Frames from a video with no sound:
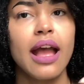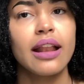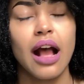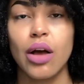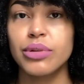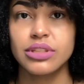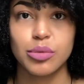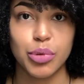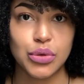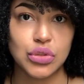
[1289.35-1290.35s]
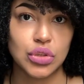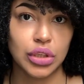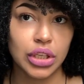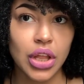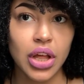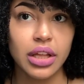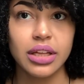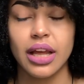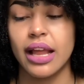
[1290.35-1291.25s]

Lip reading: and how it's supposed to look